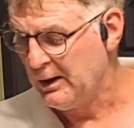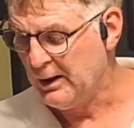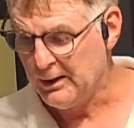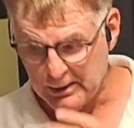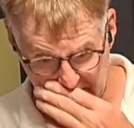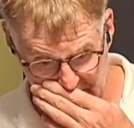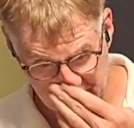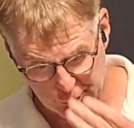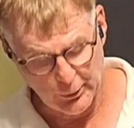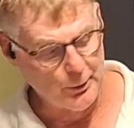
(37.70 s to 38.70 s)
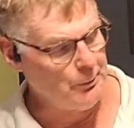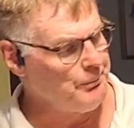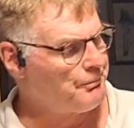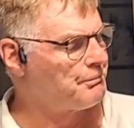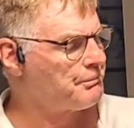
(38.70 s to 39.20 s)
And that is true.
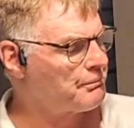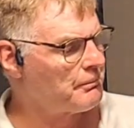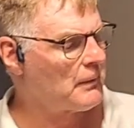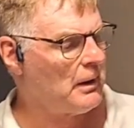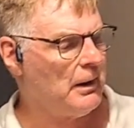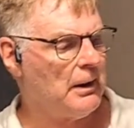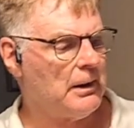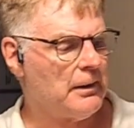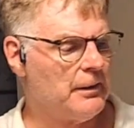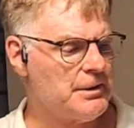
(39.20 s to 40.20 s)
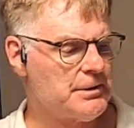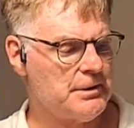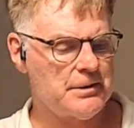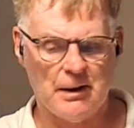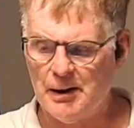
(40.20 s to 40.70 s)
This
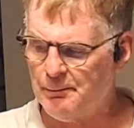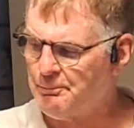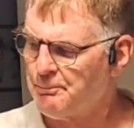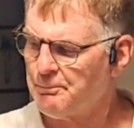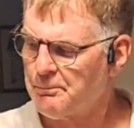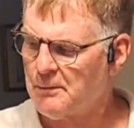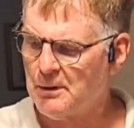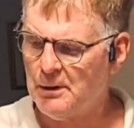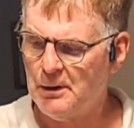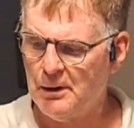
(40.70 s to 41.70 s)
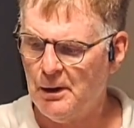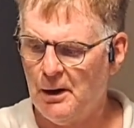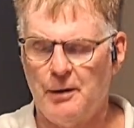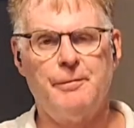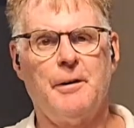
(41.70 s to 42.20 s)
is a
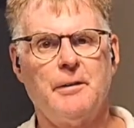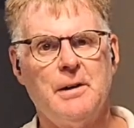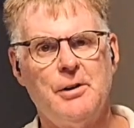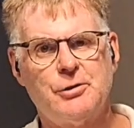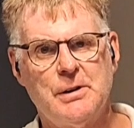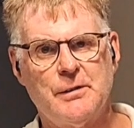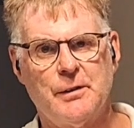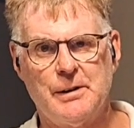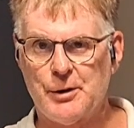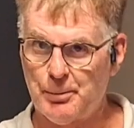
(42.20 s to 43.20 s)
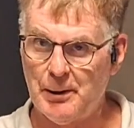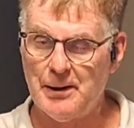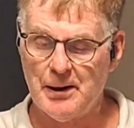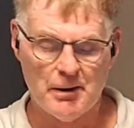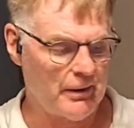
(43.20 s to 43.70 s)
variation of another plane
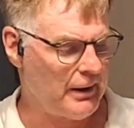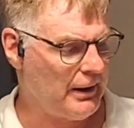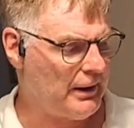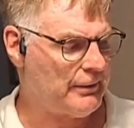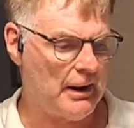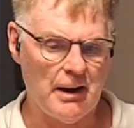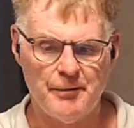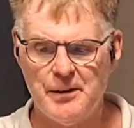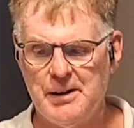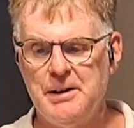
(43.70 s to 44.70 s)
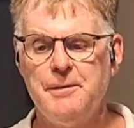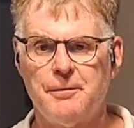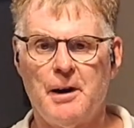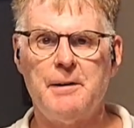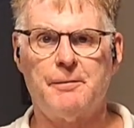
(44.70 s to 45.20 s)
I already have. I have the
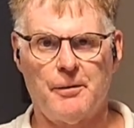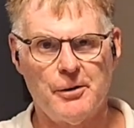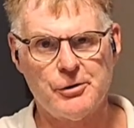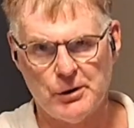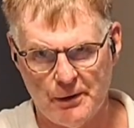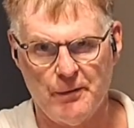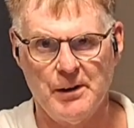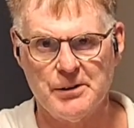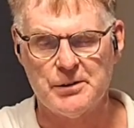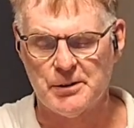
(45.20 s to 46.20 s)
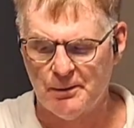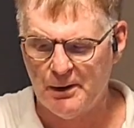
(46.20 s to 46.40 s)
E-Flite version of this.